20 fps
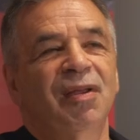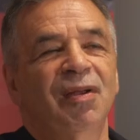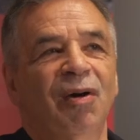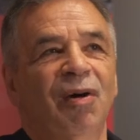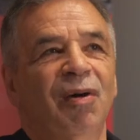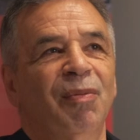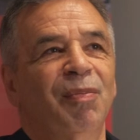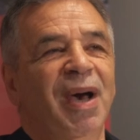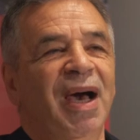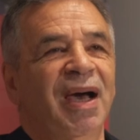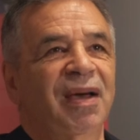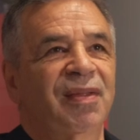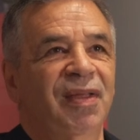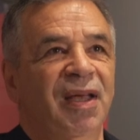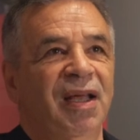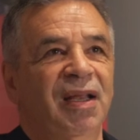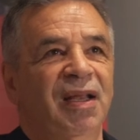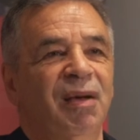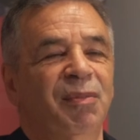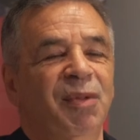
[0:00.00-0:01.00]
You know, back
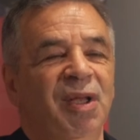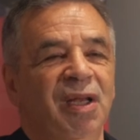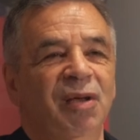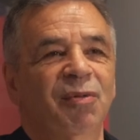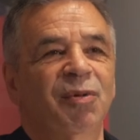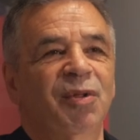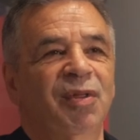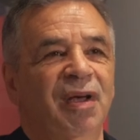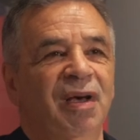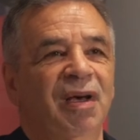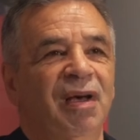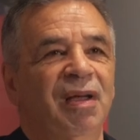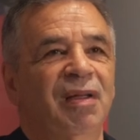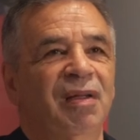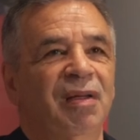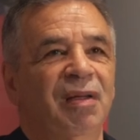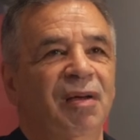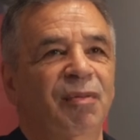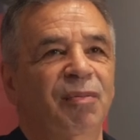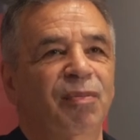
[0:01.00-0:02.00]
then, I mean, it was
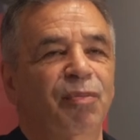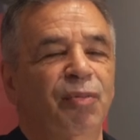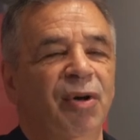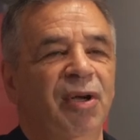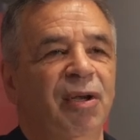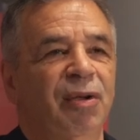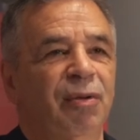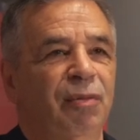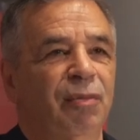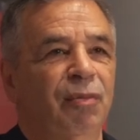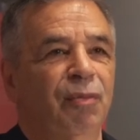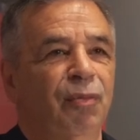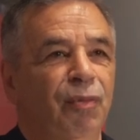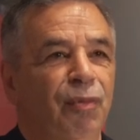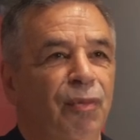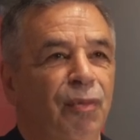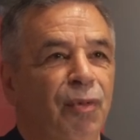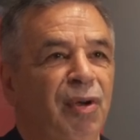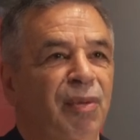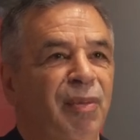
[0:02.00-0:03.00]
a pretty
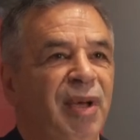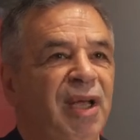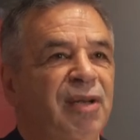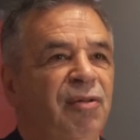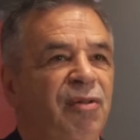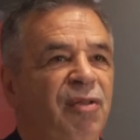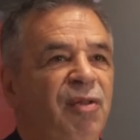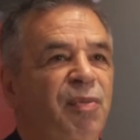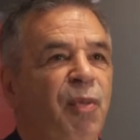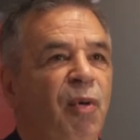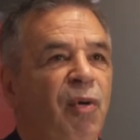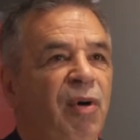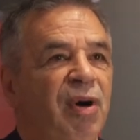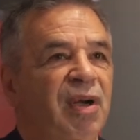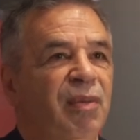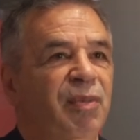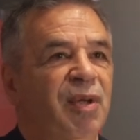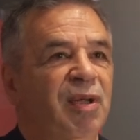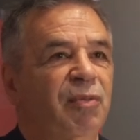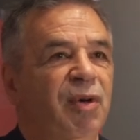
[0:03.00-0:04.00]
rudimentary
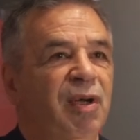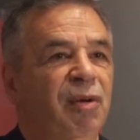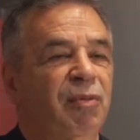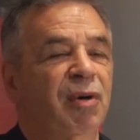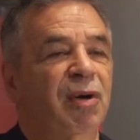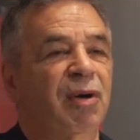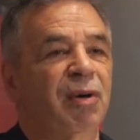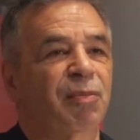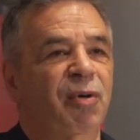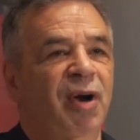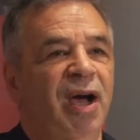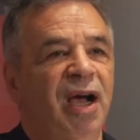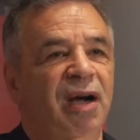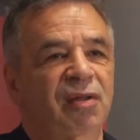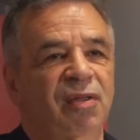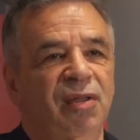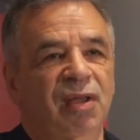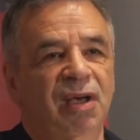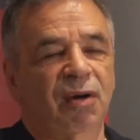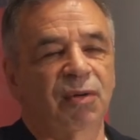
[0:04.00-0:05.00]
sport. I mean, we were
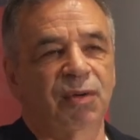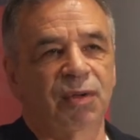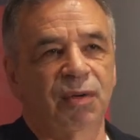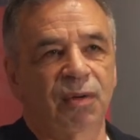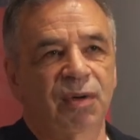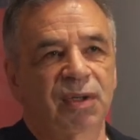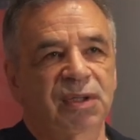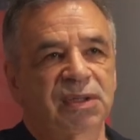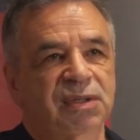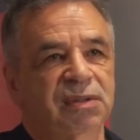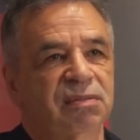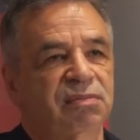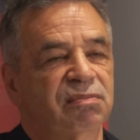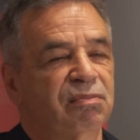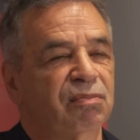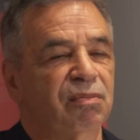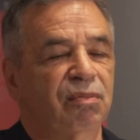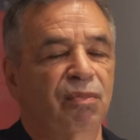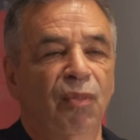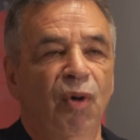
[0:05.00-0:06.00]
practicing outdoors
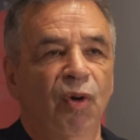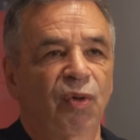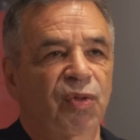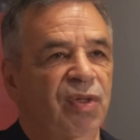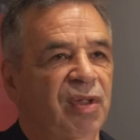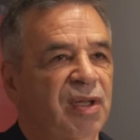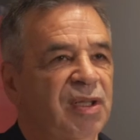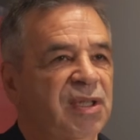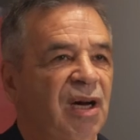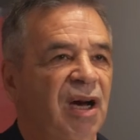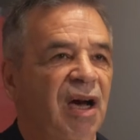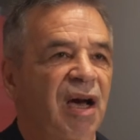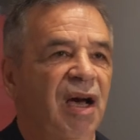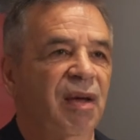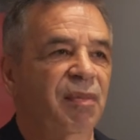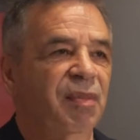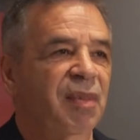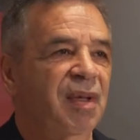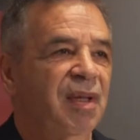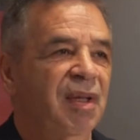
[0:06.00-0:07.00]
most of the
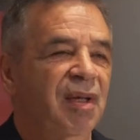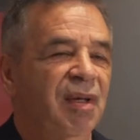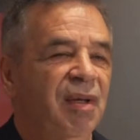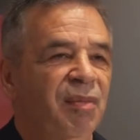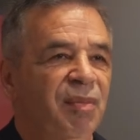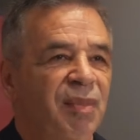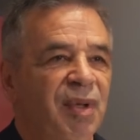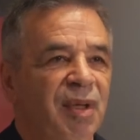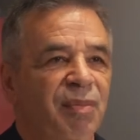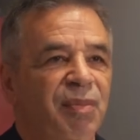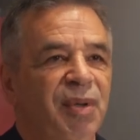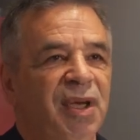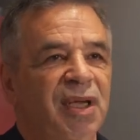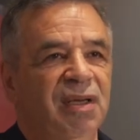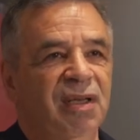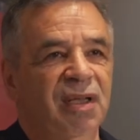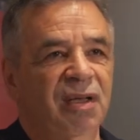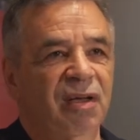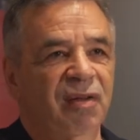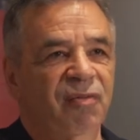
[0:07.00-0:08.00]
time. Be a
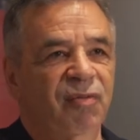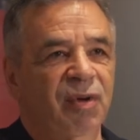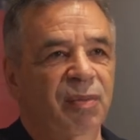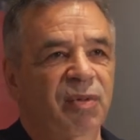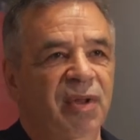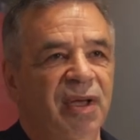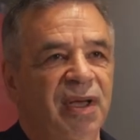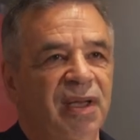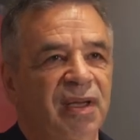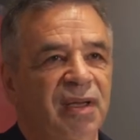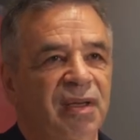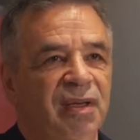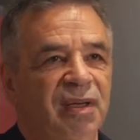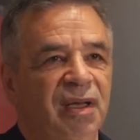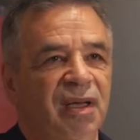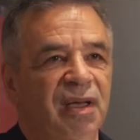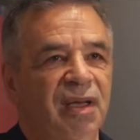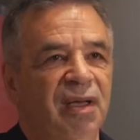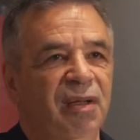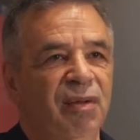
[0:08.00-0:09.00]
big deal if we played in
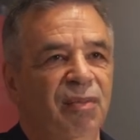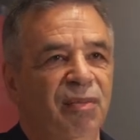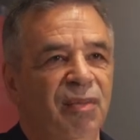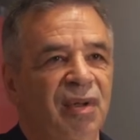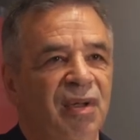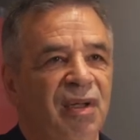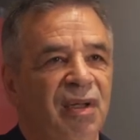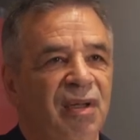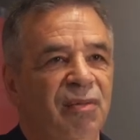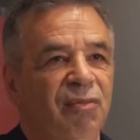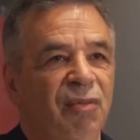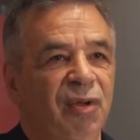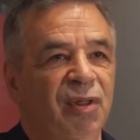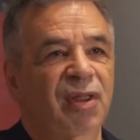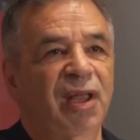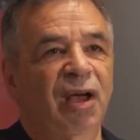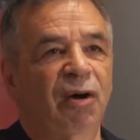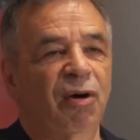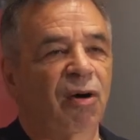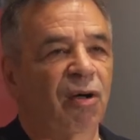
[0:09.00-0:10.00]
uh, in, in
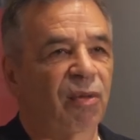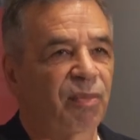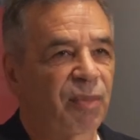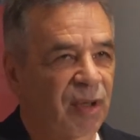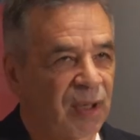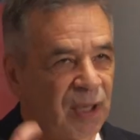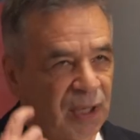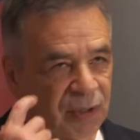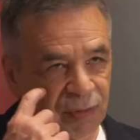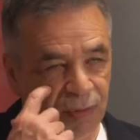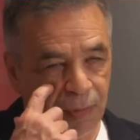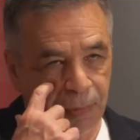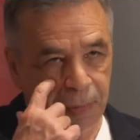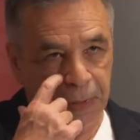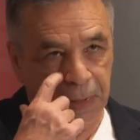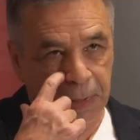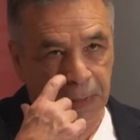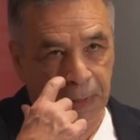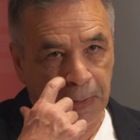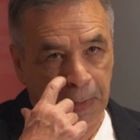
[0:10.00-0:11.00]
what's now called Bill Hunter
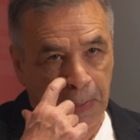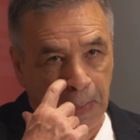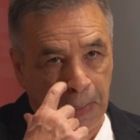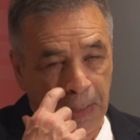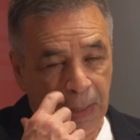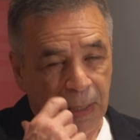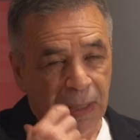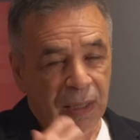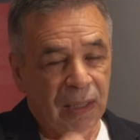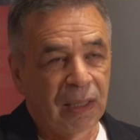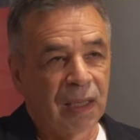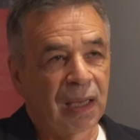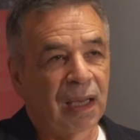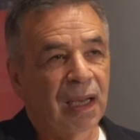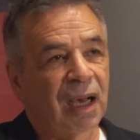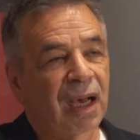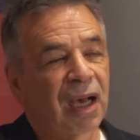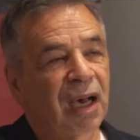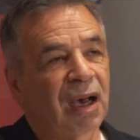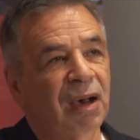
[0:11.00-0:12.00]
Arena,
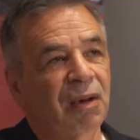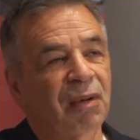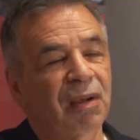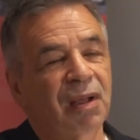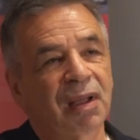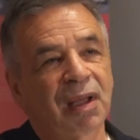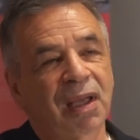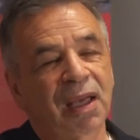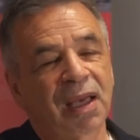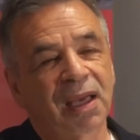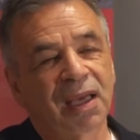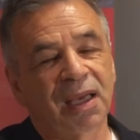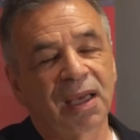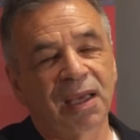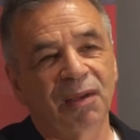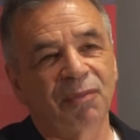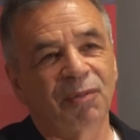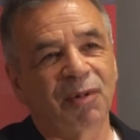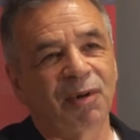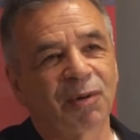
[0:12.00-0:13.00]
uh,
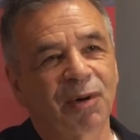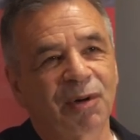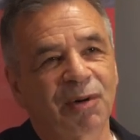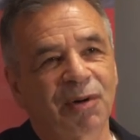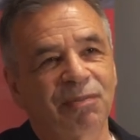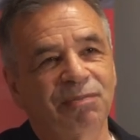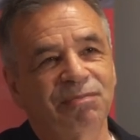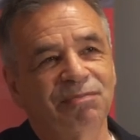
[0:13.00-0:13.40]
and we were